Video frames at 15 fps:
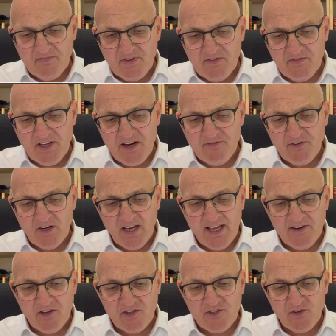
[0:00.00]
Therefore let
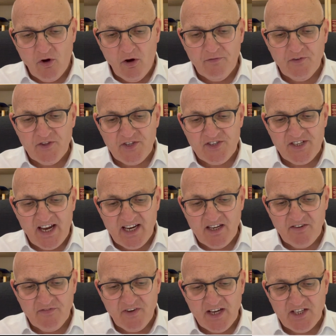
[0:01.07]
us offer the
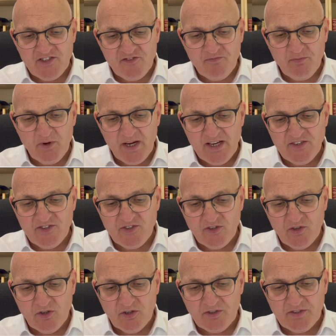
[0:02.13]
sacrifice of praise to
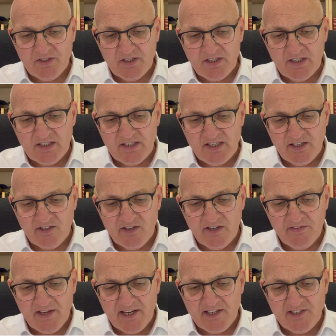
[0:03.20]
God continually.
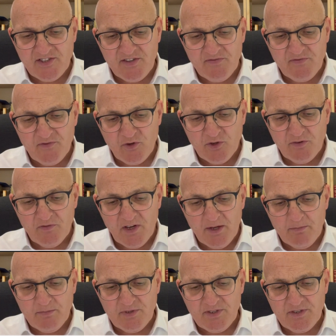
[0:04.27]
That is the fruit of
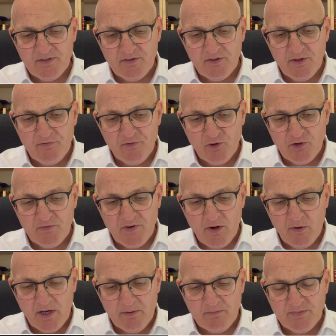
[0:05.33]
our
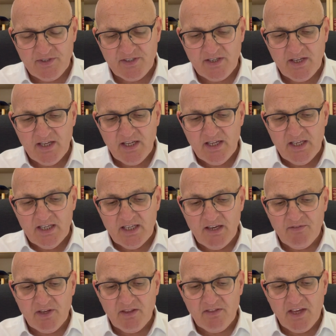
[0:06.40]
lips,
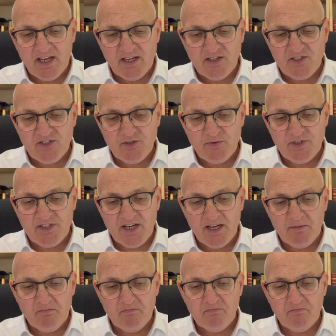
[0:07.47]
giving thanks to his name.